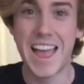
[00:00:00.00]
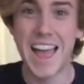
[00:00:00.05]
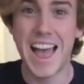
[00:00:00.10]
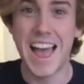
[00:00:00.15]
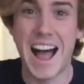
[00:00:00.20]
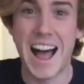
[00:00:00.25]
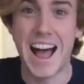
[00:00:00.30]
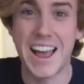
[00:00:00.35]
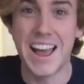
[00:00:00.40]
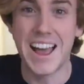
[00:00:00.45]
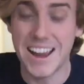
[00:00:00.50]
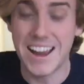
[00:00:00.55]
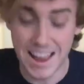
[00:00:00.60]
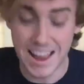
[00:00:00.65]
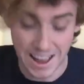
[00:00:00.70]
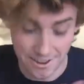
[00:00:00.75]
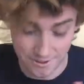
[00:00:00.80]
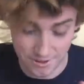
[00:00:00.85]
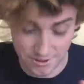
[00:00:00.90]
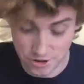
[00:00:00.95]
I
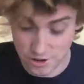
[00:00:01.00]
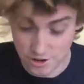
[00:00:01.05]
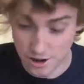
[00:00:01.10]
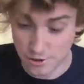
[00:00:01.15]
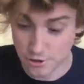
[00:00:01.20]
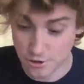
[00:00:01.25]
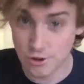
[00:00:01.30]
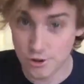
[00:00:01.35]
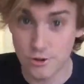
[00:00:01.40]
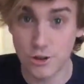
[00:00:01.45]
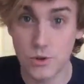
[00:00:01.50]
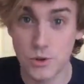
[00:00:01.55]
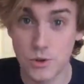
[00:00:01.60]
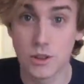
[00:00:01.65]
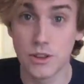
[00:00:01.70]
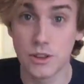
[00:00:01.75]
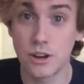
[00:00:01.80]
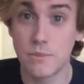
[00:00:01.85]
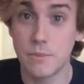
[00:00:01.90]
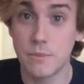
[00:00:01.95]
have now shown you a
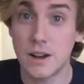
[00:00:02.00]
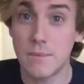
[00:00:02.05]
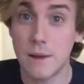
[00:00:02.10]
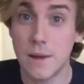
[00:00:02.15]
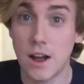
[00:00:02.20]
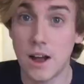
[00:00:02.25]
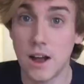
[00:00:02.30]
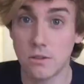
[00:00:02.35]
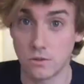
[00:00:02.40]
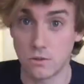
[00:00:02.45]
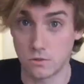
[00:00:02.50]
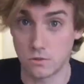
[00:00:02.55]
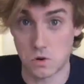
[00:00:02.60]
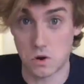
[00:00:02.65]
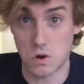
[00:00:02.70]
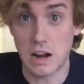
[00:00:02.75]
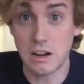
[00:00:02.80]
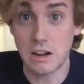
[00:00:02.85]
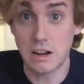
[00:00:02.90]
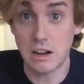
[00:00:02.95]
little bit about, or
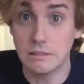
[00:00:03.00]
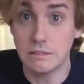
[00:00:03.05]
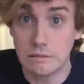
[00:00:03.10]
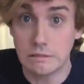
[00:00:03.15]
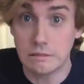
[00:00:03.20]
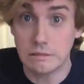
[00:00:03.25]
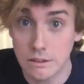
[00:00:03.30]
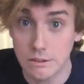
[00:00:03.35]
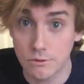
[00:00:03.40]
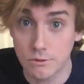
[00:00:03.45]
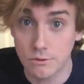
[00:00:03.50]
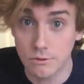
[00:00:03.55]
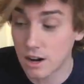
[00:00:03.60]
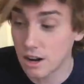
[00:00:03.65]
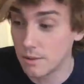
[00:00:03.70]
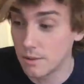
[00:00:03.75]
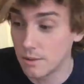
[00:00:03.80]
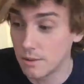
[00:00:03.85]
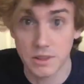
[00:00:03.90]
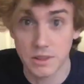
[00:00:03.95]
actually all of what
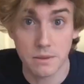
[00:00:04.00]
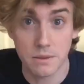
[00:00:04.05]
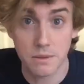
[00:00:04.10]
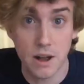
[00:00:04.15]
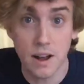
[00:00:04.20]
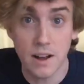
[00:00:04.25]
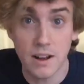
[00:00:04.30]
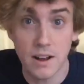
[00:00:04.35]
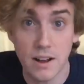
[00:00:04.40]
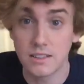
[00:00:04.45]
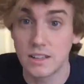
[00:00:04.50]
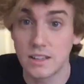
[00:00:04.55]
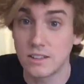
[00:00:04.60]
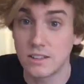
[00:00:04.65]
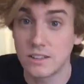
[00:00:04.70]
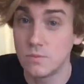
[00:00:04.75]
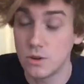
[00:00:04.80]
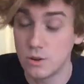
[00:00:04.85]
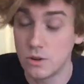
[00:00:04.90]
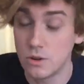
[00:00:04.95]
comes with the box. It's
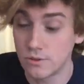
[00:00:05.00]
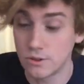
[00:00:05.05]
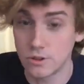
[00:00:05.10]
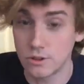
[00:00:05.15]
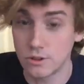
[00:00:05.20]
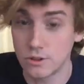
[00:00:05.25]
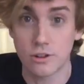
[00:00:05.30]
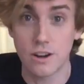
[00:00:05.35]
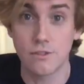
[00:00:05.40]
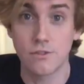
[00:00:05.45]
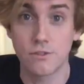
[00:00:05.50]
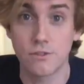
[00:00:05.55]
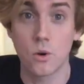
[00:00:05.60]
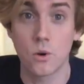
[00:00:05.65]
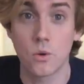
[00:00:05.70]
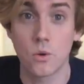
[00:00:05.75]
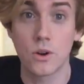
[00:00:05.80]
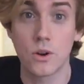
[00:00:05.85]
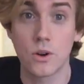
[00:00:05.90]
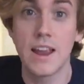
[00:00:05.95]
beautiful and
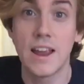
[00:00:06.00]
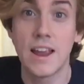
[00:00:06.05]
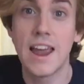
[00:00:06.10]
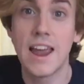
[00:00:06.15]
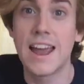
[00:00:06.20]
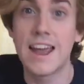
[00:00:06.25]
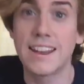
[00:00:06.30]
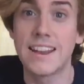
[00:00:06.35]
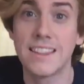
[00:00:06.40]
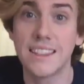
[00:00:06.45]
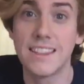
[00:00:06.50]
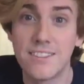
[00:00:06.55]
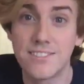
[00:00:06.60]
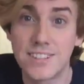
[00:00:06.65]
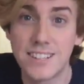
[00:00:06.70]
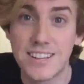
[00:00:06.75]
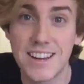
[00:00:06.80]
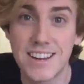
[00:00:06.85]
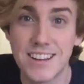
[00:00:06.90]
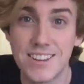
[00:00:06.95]
straightforward, and I'd love to
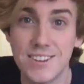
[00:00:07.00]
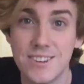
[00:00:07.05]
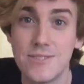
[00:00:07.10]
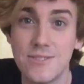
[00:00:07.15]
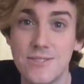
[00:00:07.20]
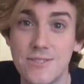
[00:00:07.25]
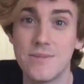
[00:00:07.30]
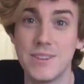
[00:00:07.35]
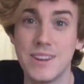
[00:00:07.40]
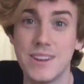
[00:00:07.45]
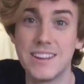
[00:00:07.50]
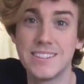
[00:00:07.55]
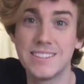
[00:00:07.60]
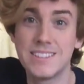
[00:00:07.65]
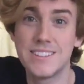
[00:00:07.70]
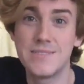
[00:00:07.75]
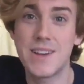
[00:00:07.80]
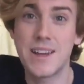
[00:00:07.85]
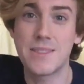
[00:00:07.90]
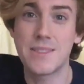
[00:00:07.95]
take you with me
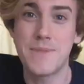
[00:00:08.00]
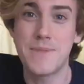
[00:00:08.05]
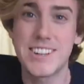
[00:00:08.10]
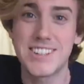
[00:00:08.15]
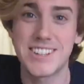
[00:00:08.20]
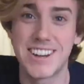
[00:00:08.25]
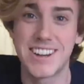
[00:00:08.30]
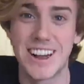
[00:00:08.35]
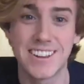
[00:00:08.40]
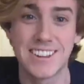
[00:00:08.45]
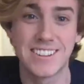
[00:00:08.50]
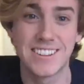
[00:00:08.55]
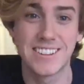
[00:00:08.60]
to Mathemagica.